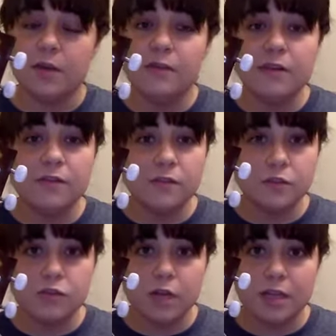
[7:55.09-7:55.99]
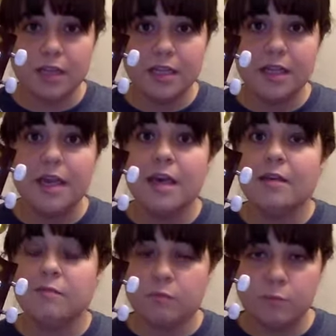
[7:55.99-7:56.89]
Even if you're struggling,
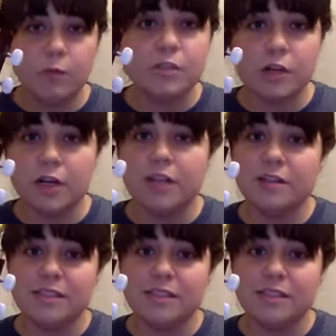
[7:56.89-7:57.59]
we're turning